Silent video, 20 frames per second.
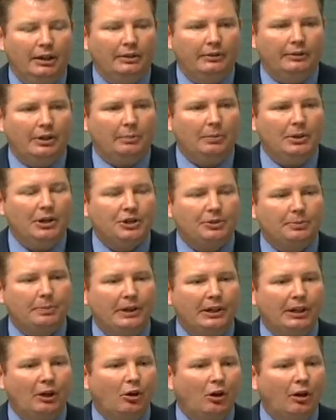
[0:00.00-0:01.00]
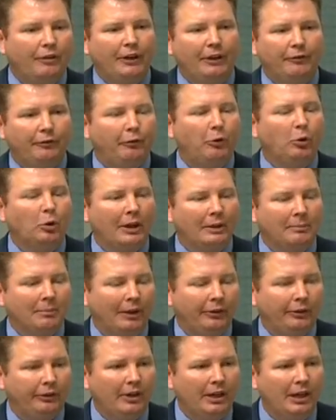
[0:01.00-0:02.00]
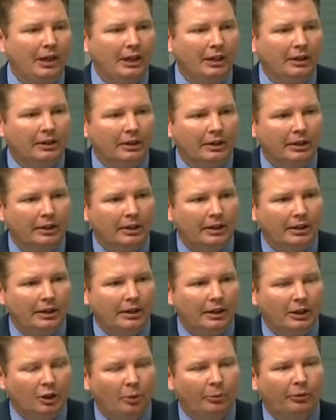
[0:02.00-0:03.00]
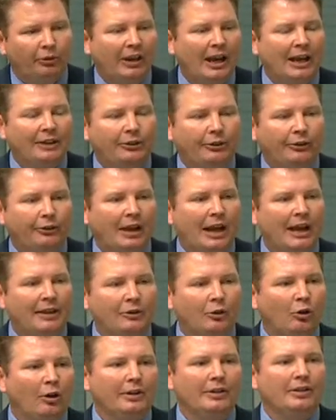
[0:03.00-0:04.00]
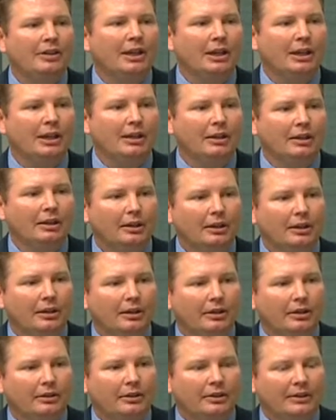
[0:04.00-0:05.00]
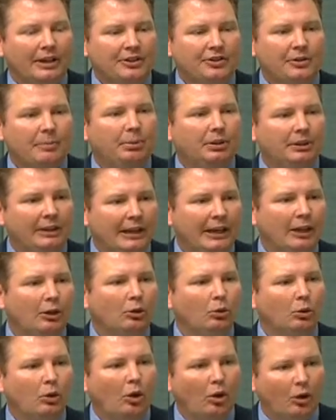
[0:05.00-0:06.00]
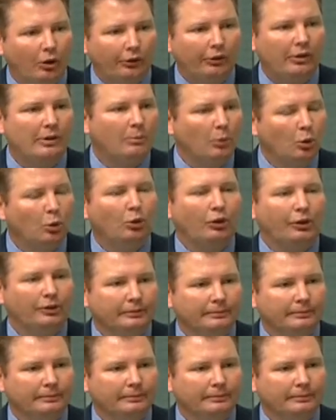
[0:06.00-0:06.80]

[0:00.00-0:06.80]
Deputy Speaker, I've had 14 months here, and I'm sad to say that I think that that's a political oxymoron.